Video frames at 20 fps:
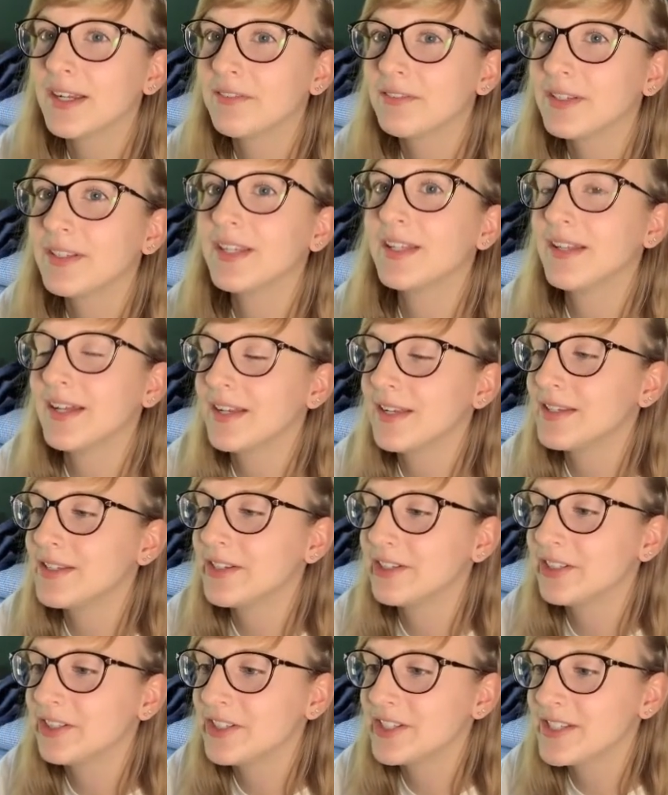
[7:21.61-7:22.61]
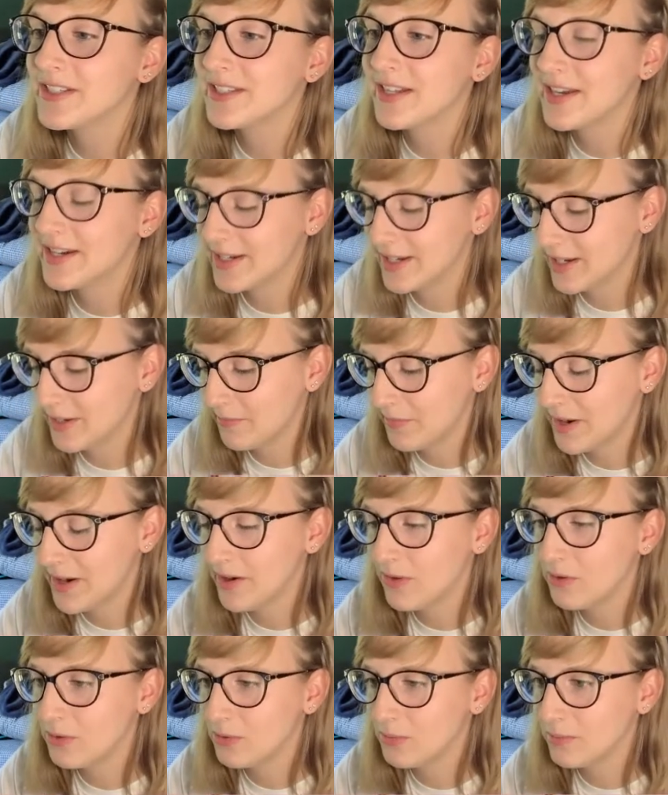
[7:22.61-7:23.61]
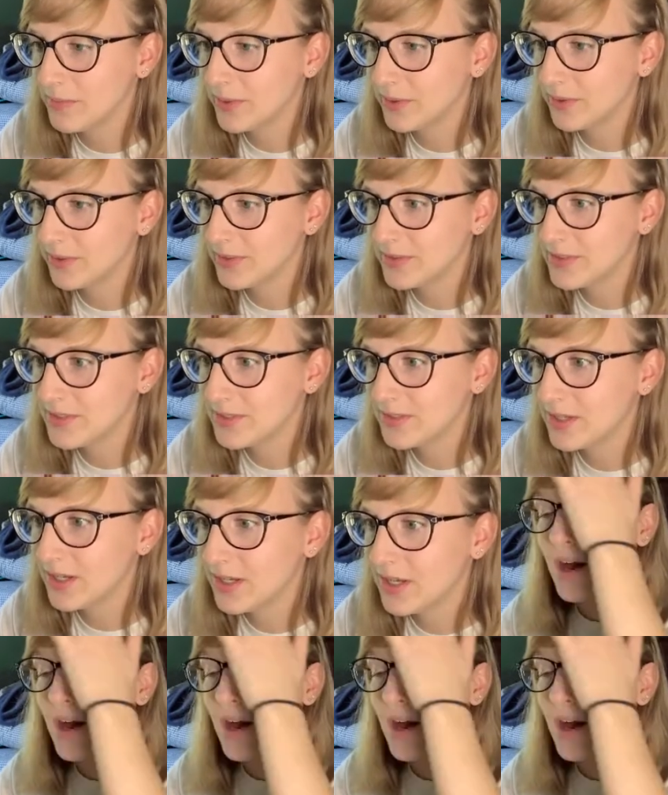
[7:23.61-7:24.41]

I really like interior designing in my home builds.